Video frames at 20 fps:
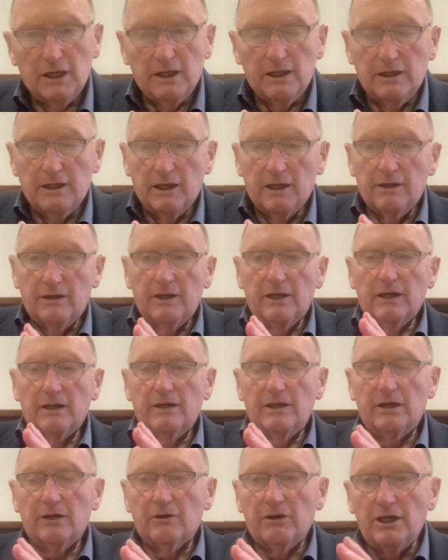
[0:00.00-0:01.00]

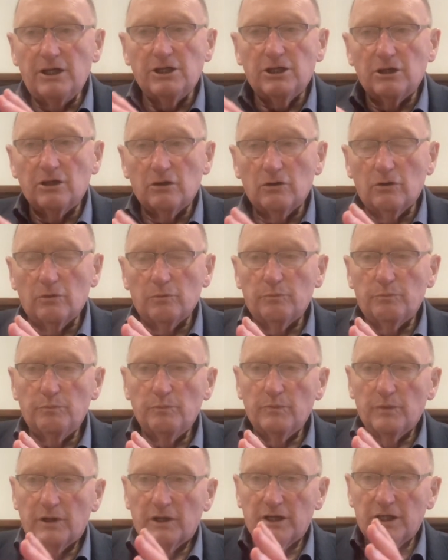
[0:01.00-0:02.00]
The original
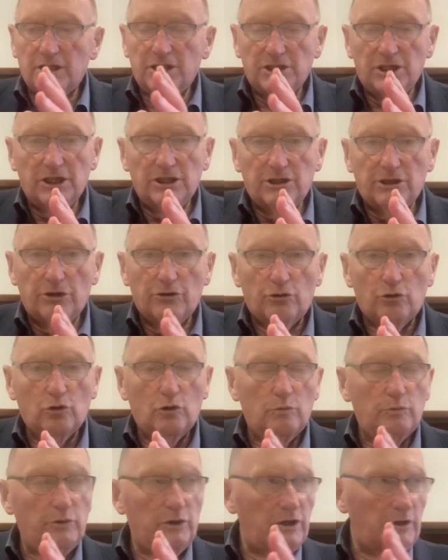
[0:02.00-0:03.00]
Christians in
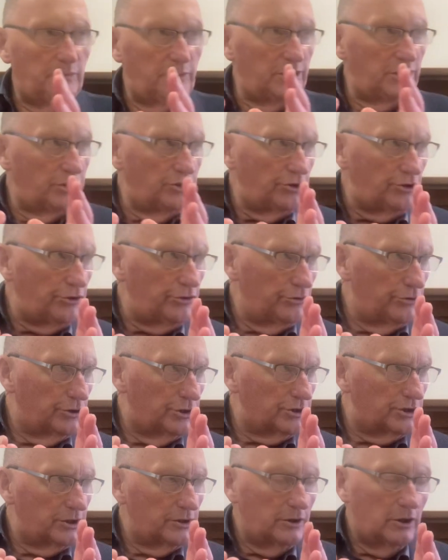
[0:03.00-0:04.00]
Rome would have been
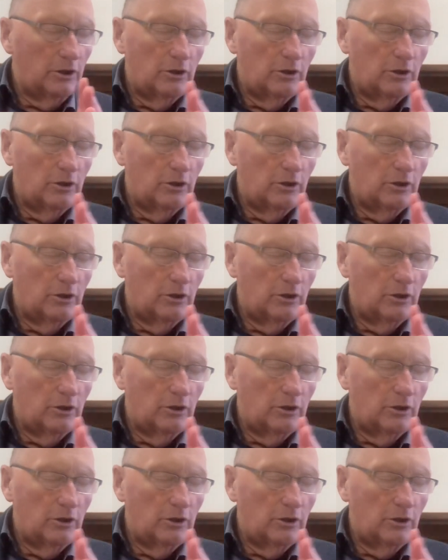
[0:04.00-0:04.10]
Jews